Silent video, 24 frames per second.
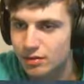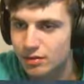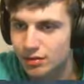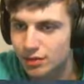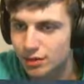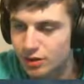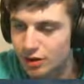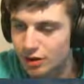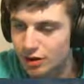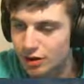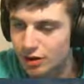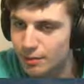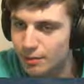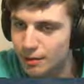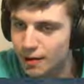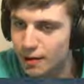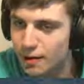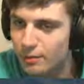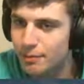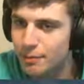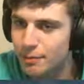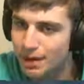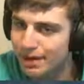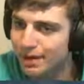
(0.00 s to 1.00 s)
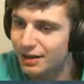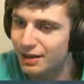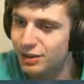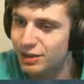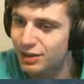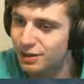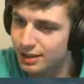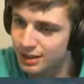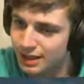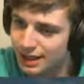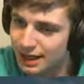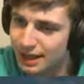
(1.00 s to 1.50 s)
amount of mana that you're
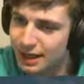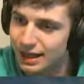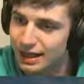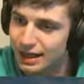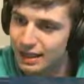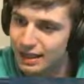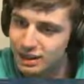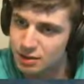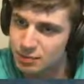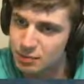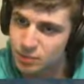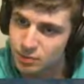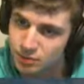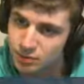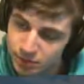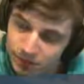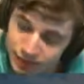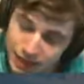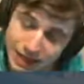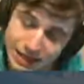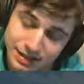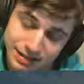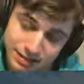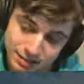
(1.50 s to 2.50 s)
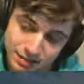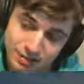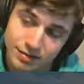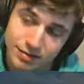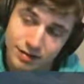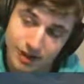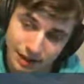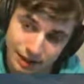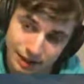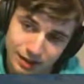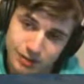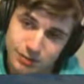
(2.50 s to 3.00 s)
gonna get is less.
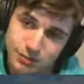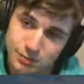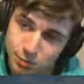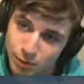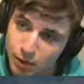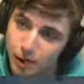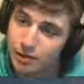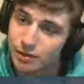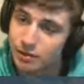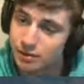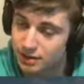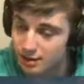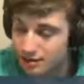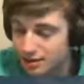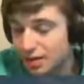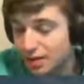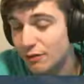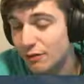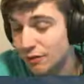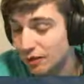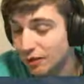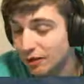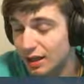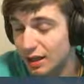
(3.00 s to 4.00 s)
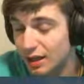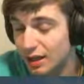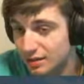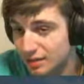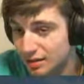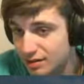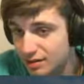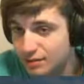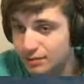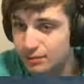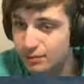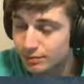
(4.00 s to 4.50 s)
Like it's definitely
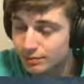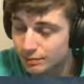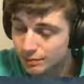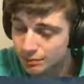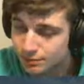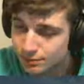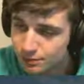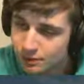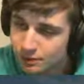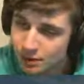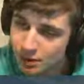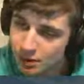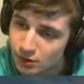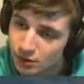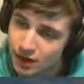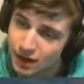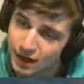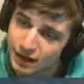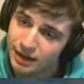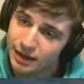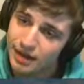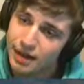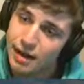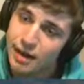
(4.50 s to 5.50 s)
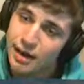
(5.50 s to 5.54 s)
less, right?